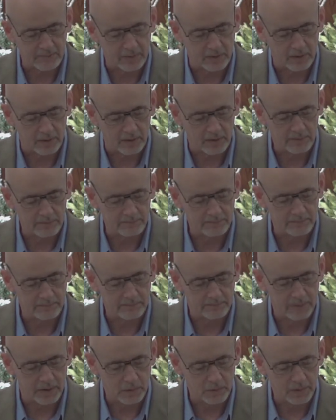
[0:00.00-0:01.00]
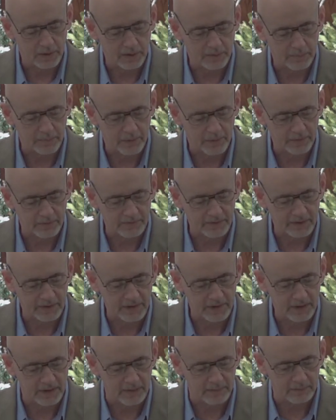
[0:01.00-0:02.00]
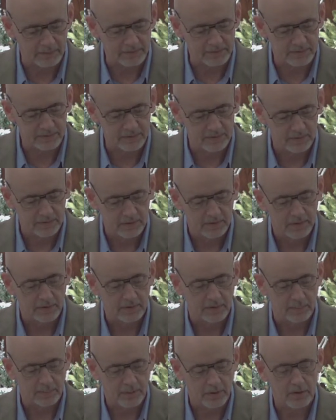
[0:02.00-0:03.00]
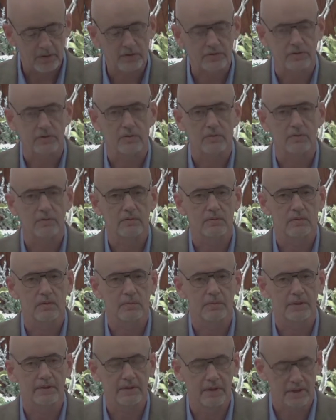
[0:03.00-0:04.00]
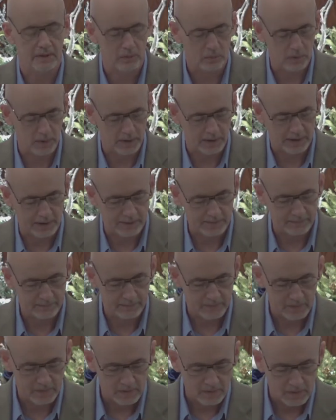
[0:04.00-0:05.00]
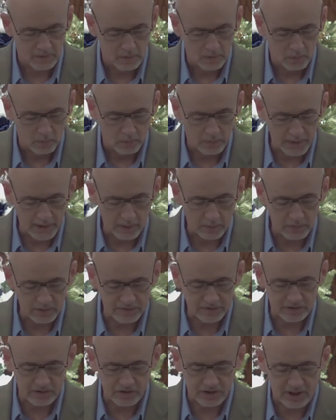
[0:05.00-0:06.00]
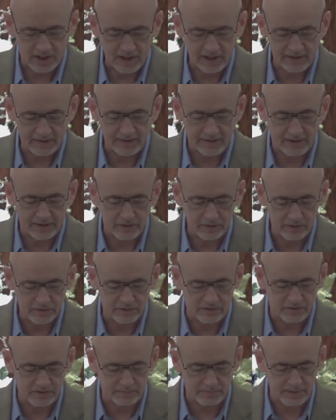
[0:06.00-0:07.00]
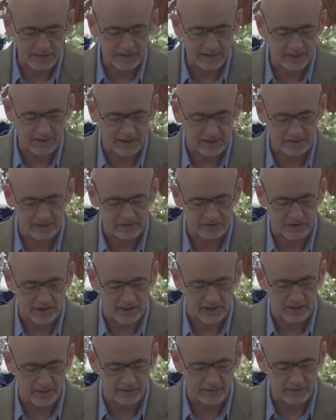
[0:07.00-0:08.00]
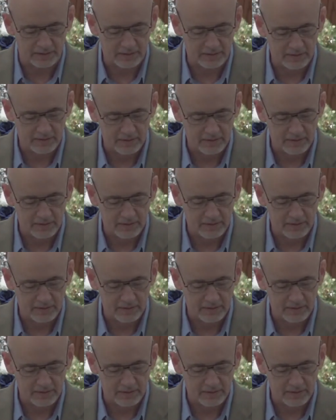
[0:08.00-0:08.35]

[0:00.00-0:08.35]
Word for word: in part, but when the perfect comes, the partial will be done away. When I was a child, I used to speak like a child,